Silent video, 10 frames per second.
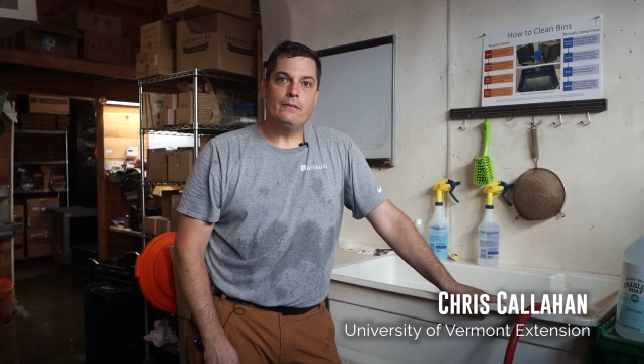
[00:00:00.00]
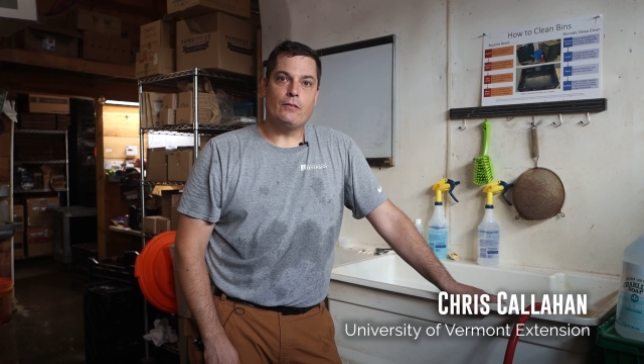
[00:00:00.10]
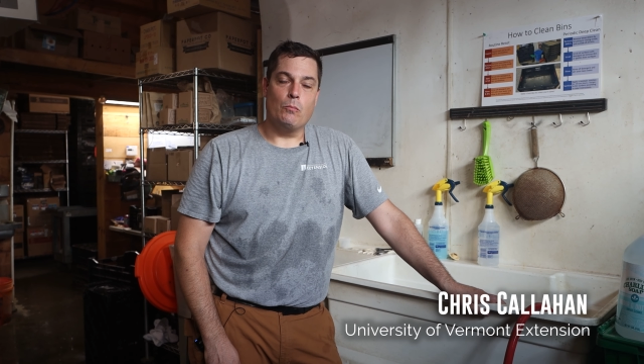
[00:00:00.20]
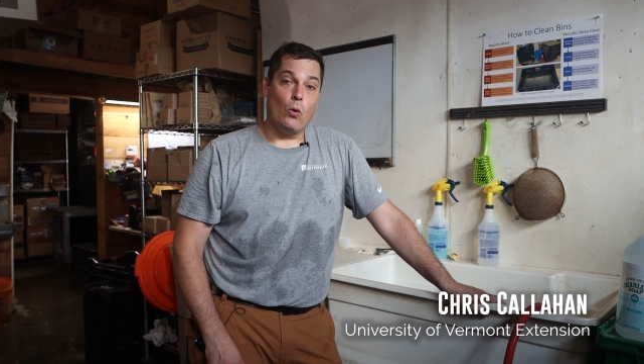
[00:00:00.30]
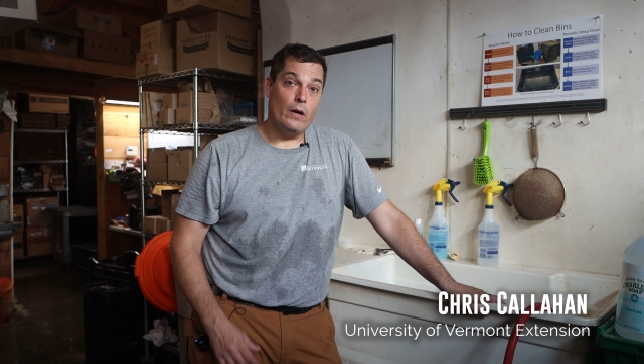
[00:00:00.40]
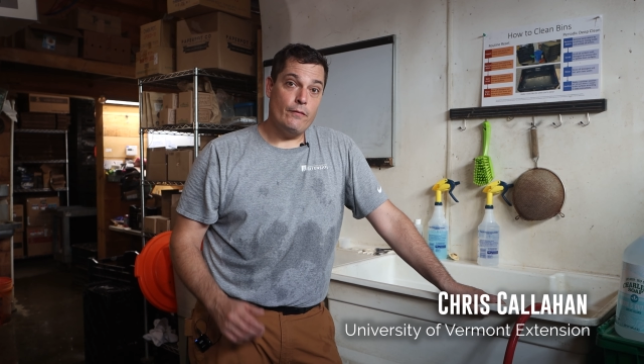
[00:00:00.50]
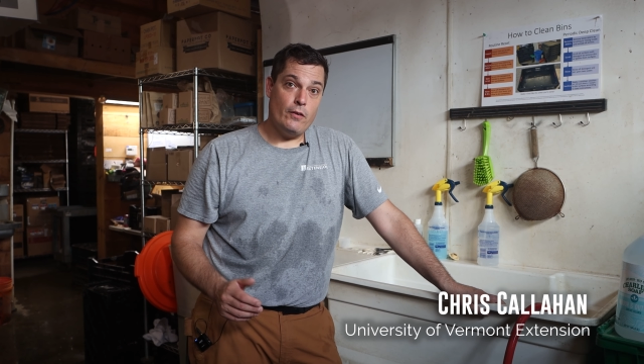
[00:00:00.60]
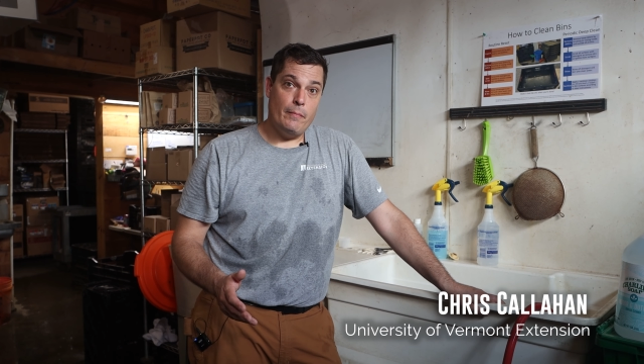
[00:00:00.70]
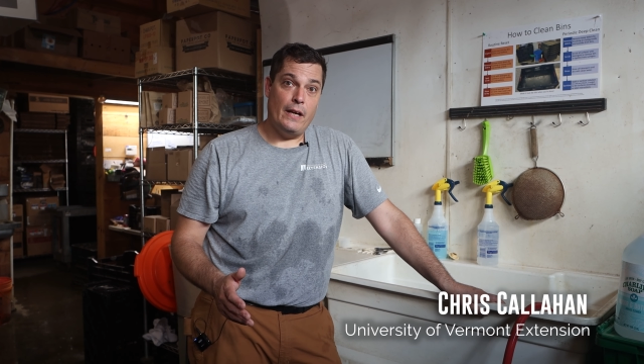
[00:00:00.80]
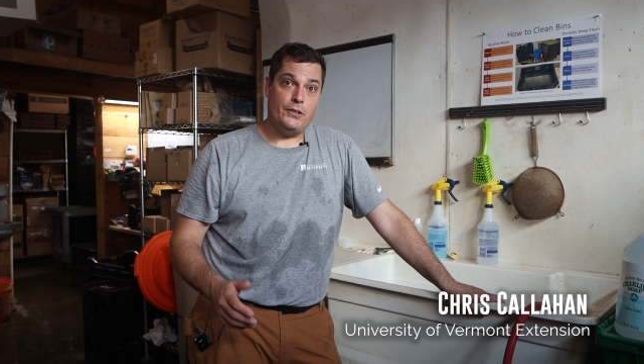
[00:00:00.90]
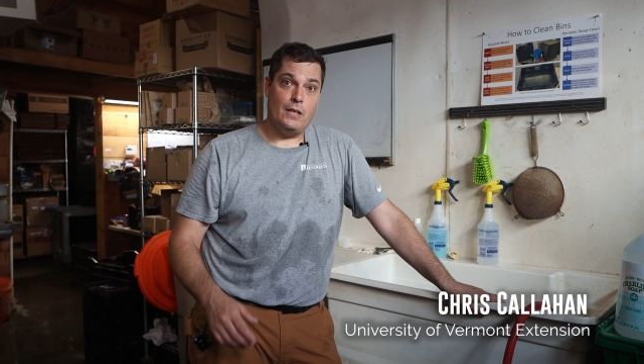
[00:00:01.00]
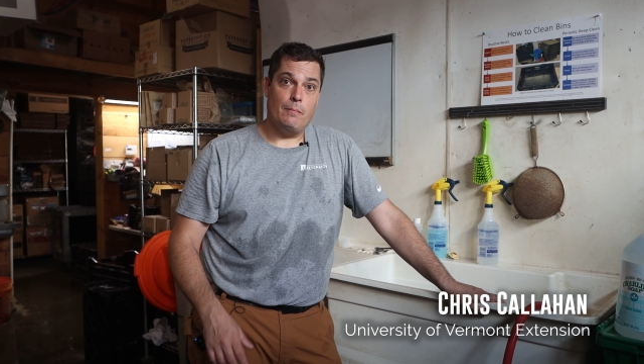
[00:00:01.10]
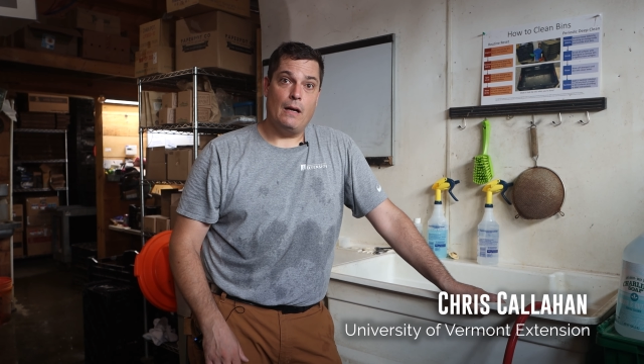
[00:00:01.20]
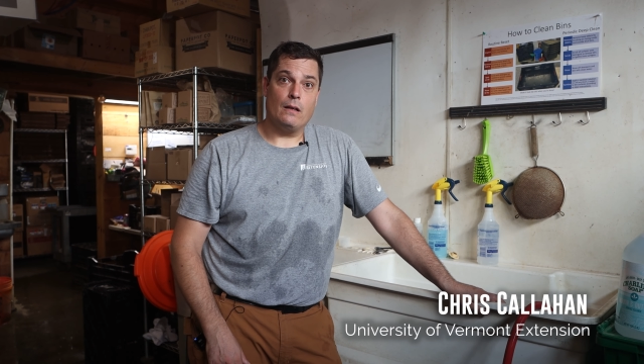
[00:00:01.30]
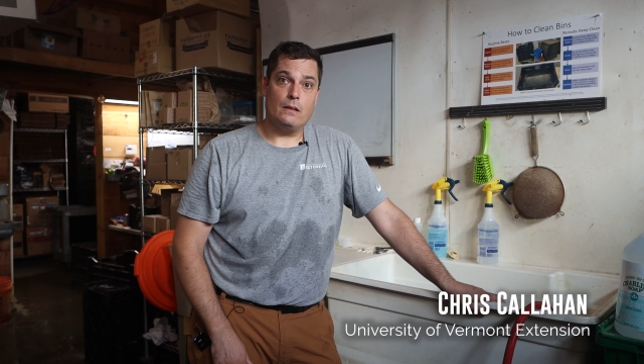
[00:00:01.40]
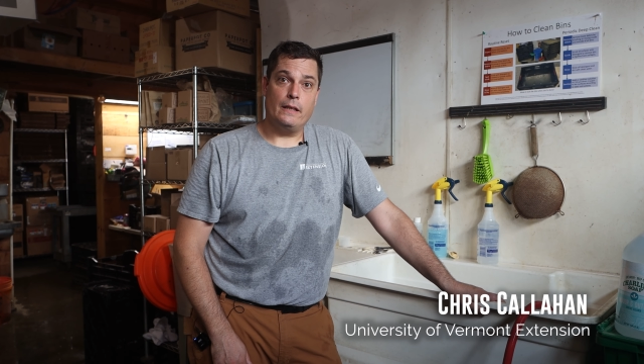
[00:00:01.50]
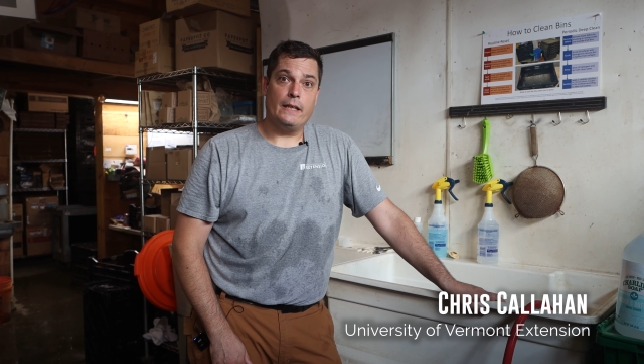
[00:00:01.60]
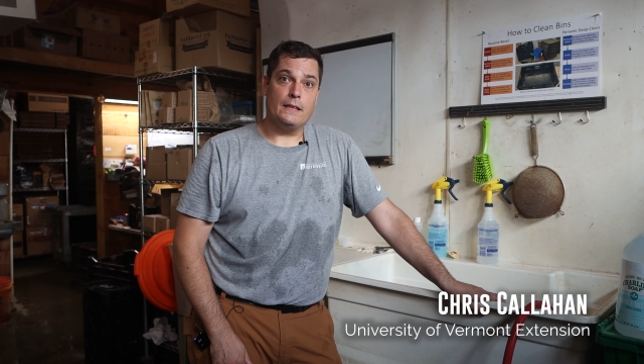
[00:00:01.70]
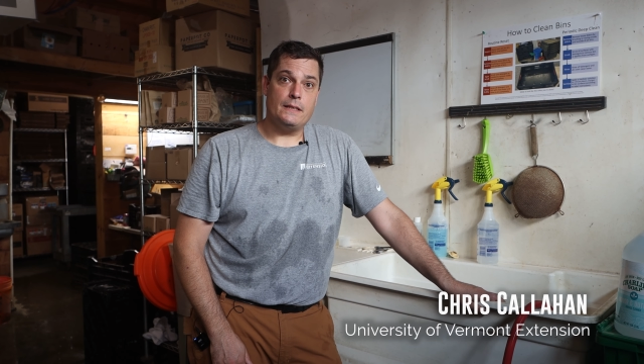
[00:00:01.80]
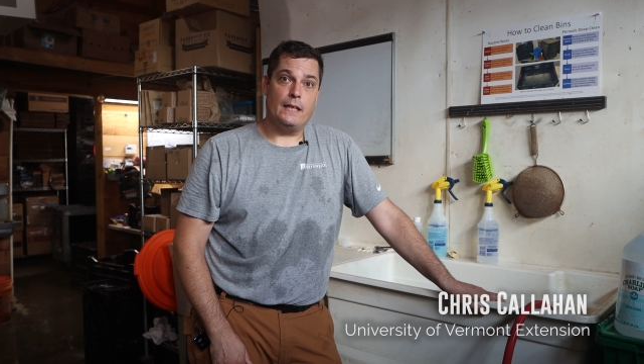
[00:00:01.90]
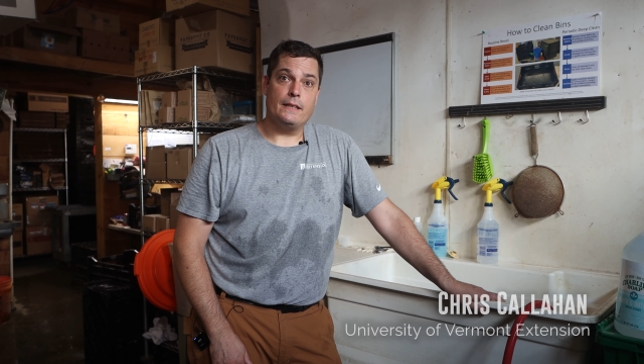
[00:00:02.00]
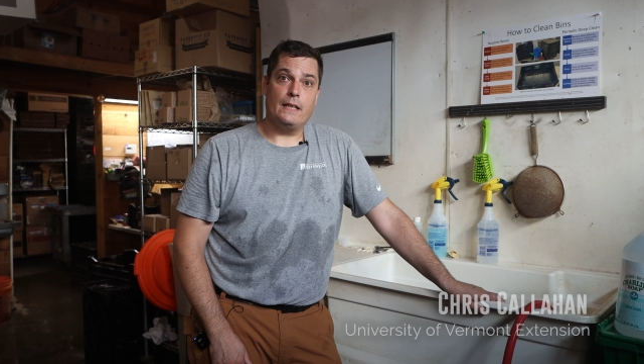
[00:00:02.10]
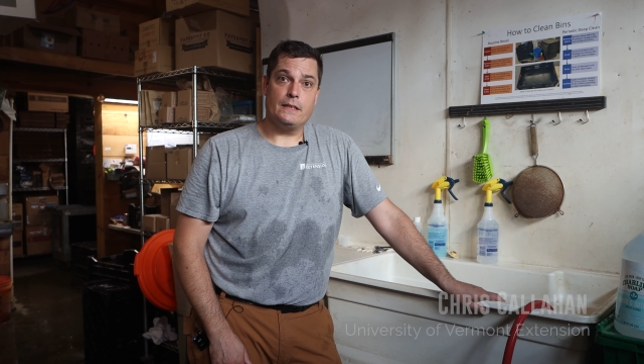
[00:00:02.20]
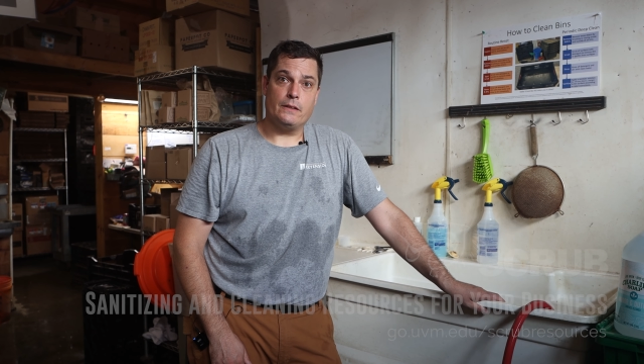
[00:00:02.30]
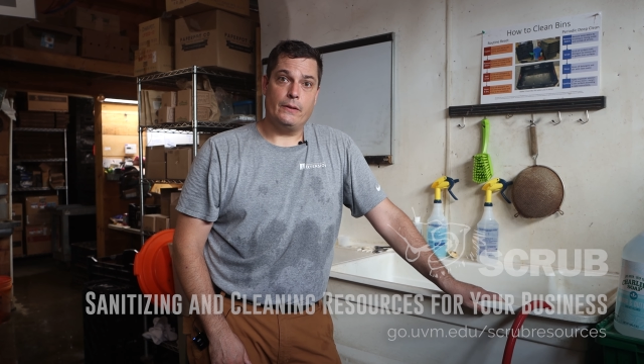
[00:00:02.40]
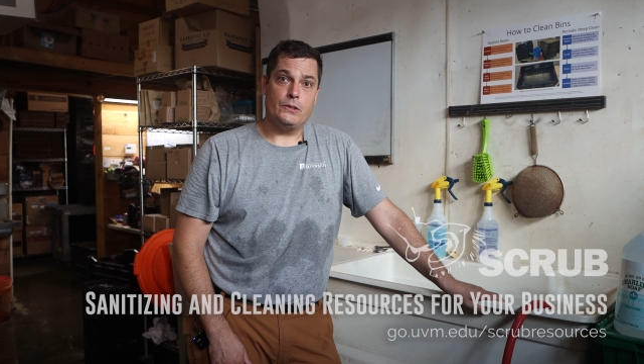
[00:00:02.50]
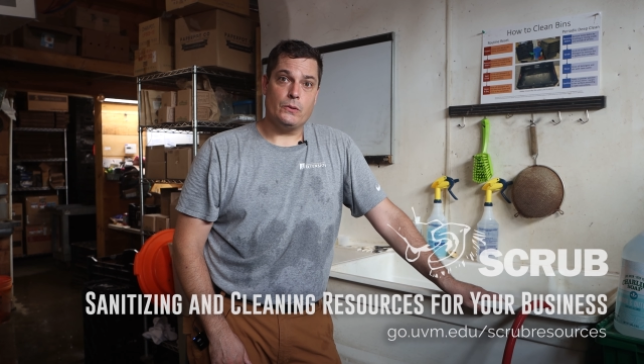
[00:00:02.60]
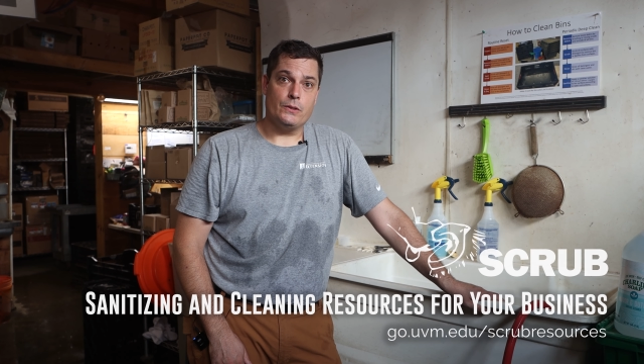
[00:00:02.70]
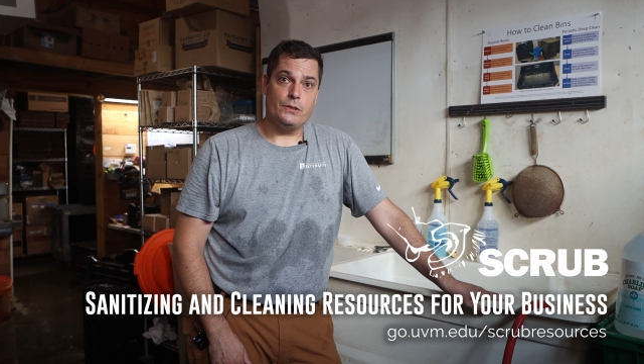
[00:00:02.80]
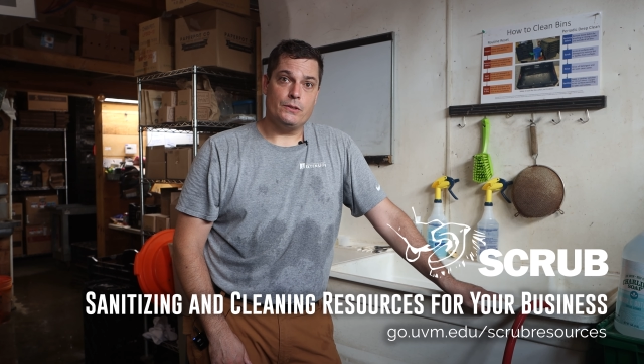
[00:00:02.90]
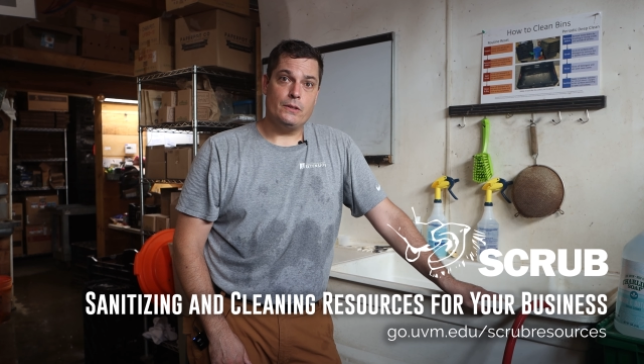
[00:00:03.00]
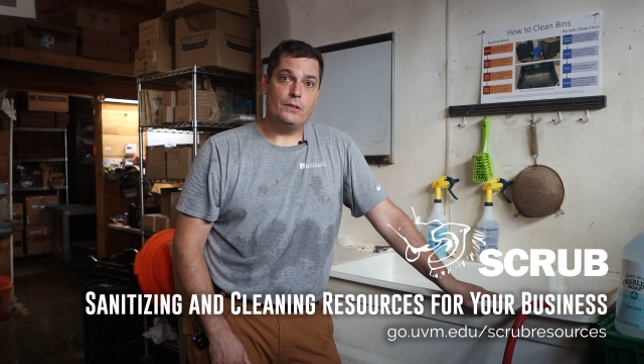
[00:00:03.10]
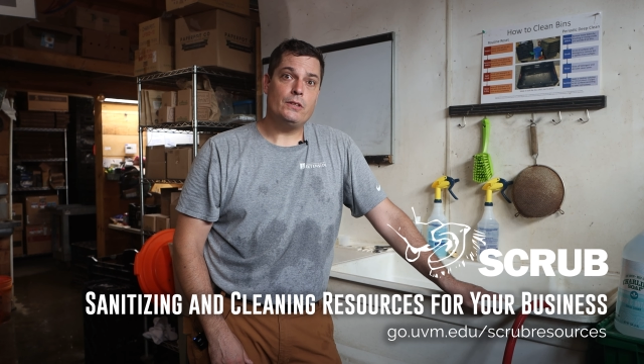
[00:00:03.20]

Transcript: For more information about cleaning and sanitizing resources,